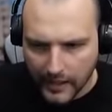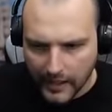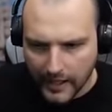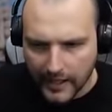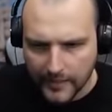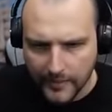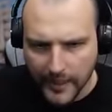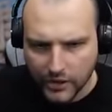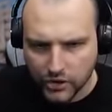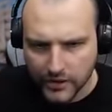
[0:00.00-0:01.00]
I am
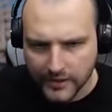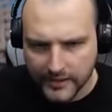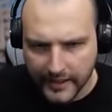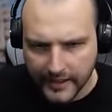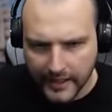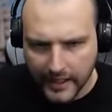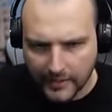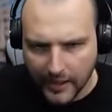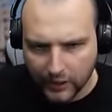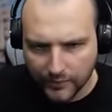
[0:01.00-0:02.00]
actually thinking
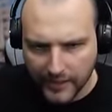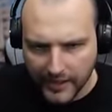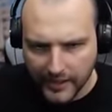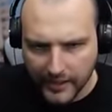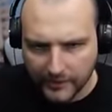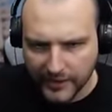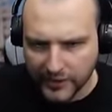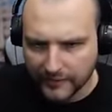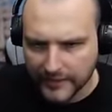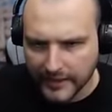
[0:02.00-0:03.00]
about being a
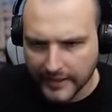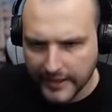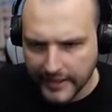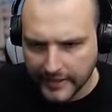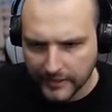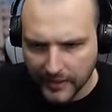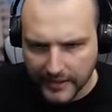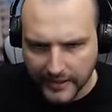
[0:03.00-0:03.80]
bit of the greedy mother